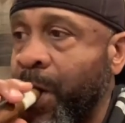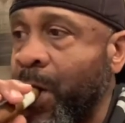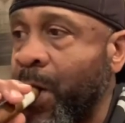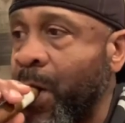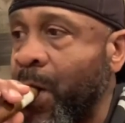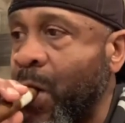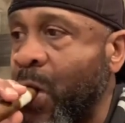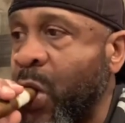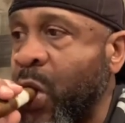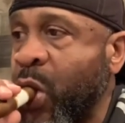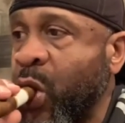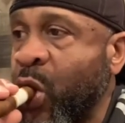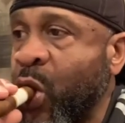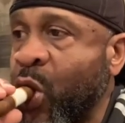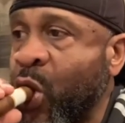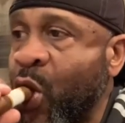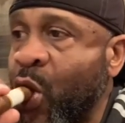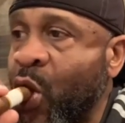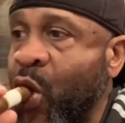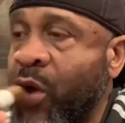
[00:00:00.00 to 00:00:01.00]

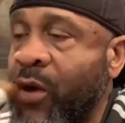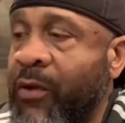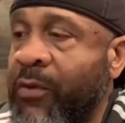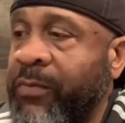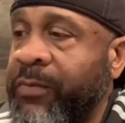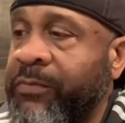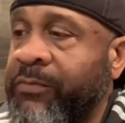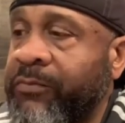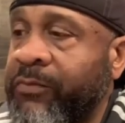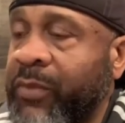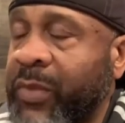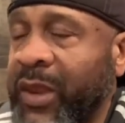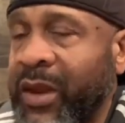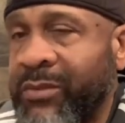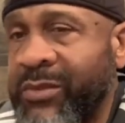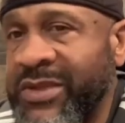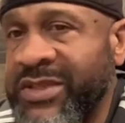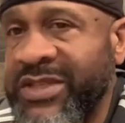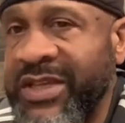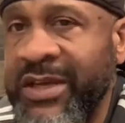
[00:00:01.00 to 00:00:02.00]
I'm
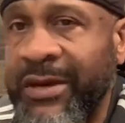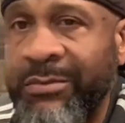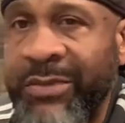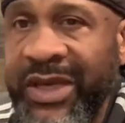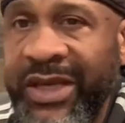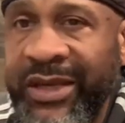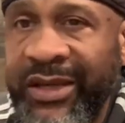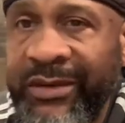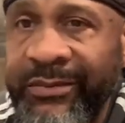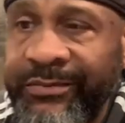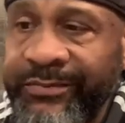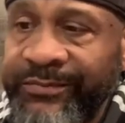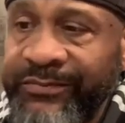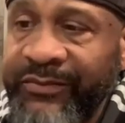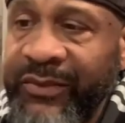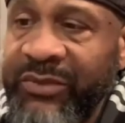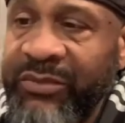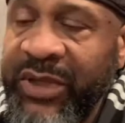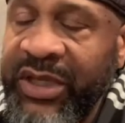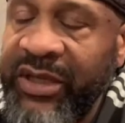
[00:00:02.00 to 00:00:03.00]
gonna say a medium,
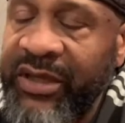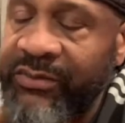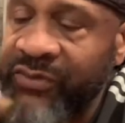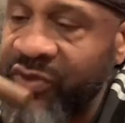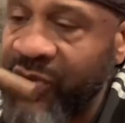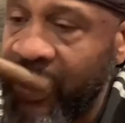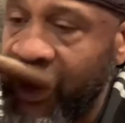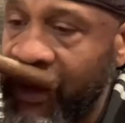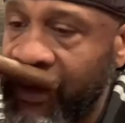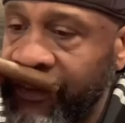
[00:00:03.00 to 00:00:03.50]
medium draw.